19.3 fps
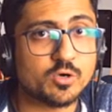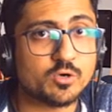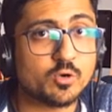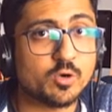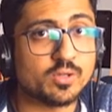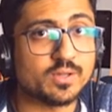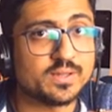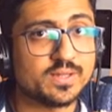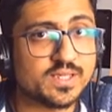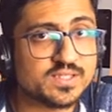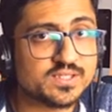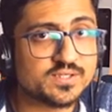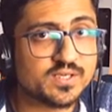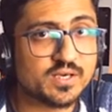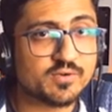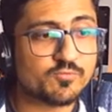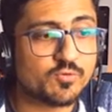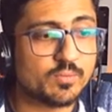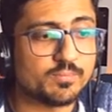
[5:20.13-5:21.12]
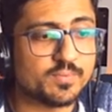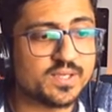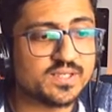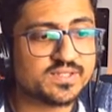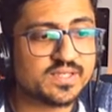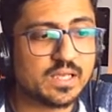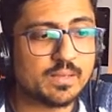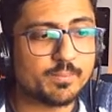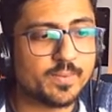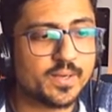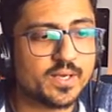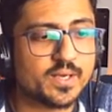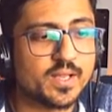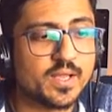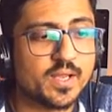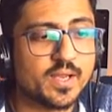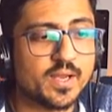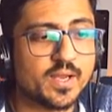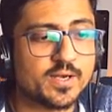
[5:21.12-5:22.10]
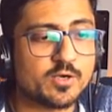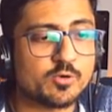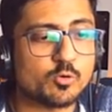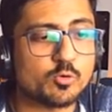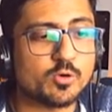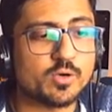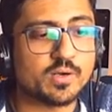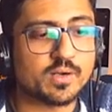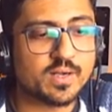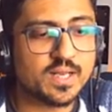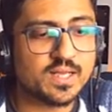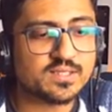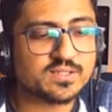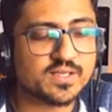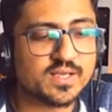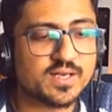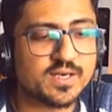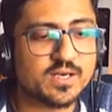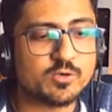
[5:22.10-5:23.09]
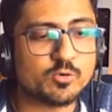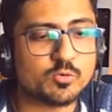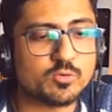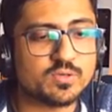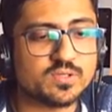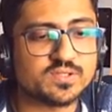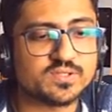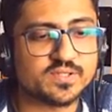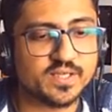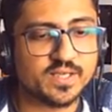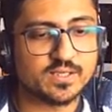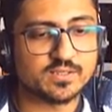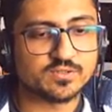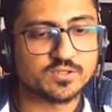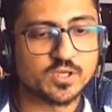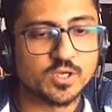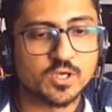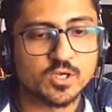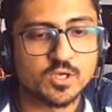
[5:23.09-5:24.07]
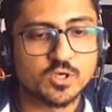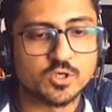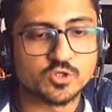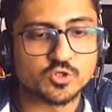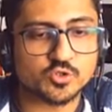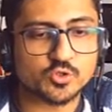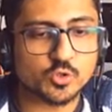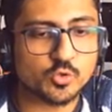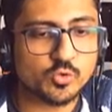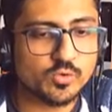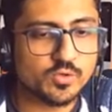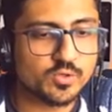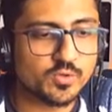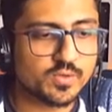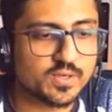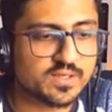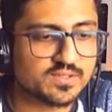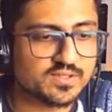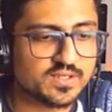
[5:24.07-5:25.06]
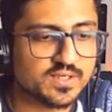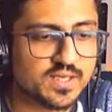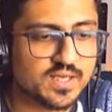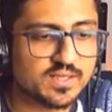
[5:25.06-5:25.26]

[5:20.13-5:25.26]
got on this date from this campaign and the total clicks and the total sales. So you can see